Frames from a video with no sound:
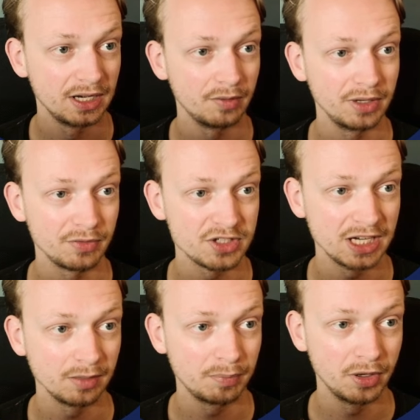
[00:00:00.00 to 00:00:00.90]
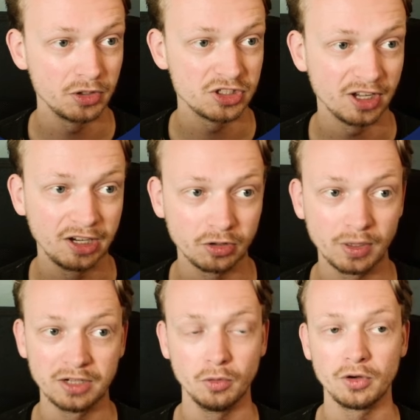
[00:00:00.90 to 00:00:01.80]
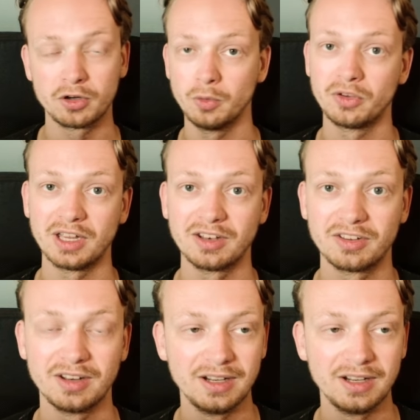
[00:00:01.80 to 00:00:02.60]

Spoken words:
we have our second post title and the other content.